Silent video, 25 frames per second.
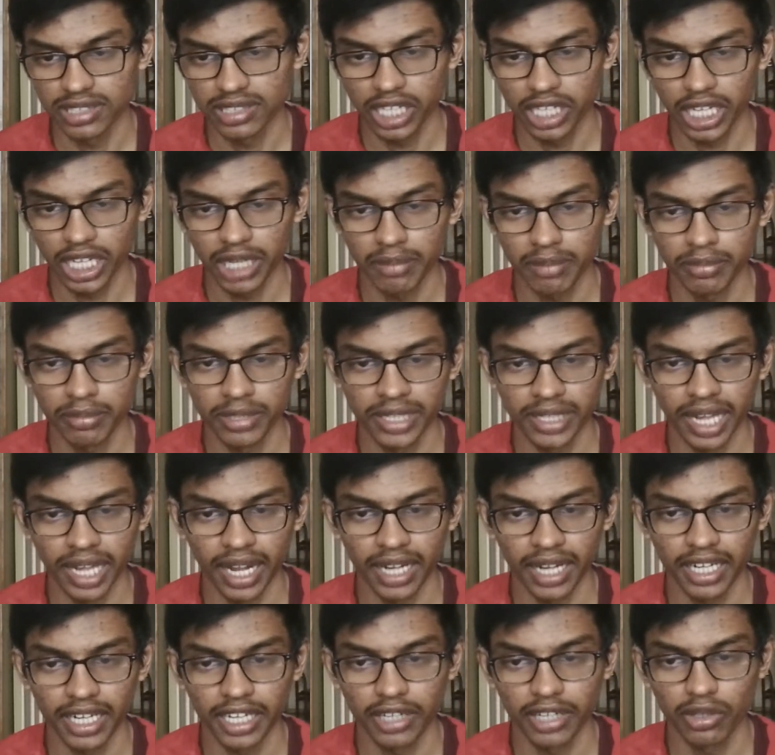cream
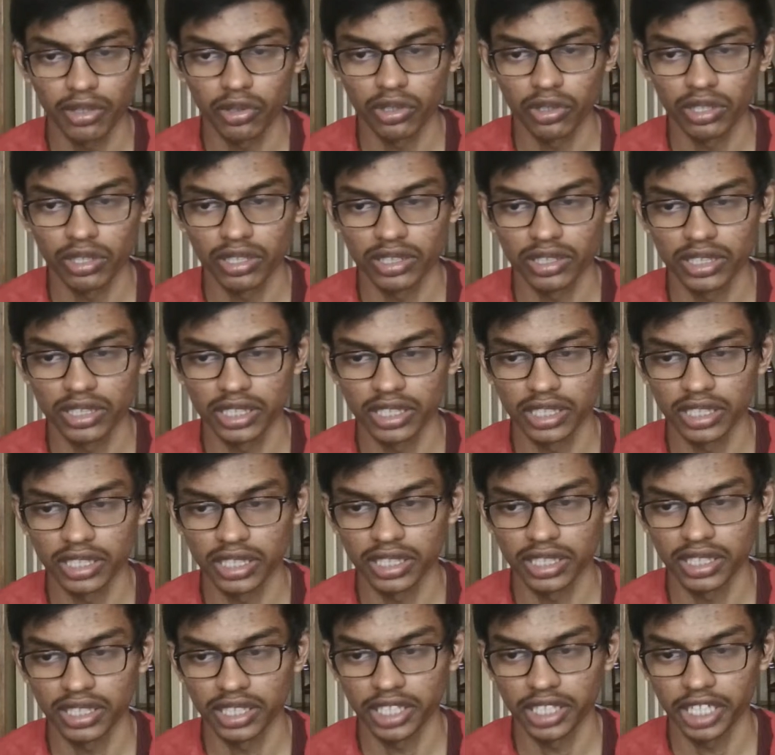directly to the skin
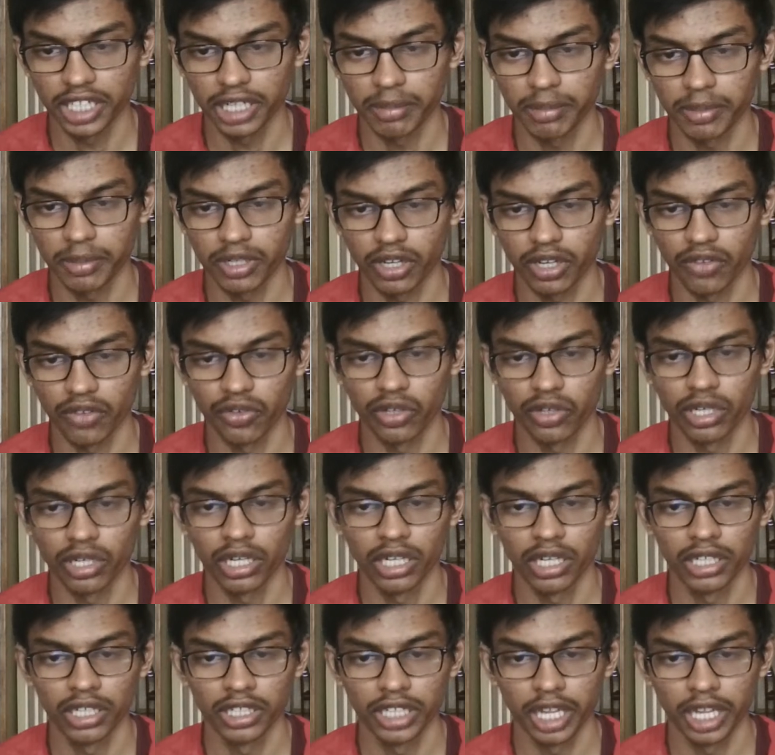in the treatment of a
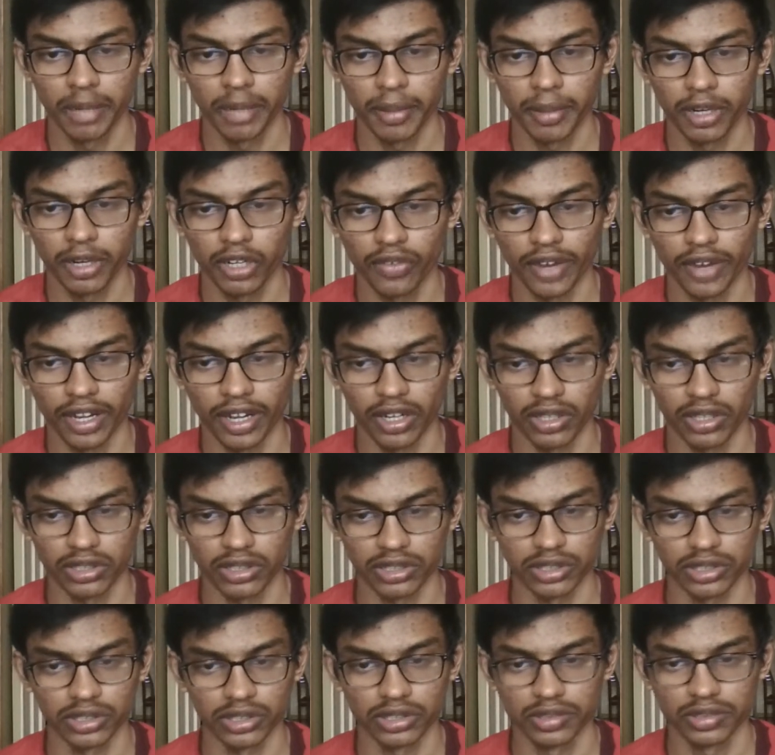
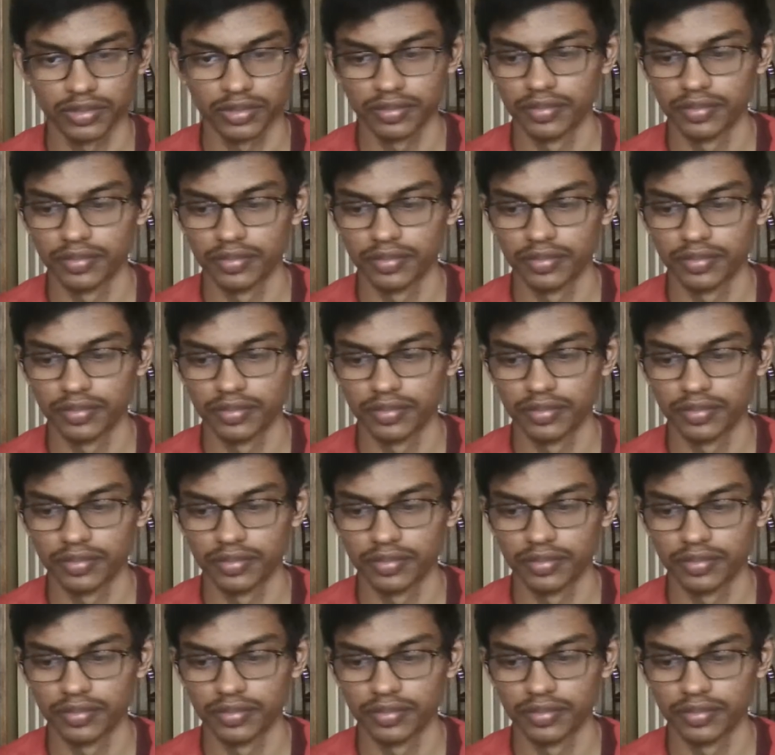dermatophytosis.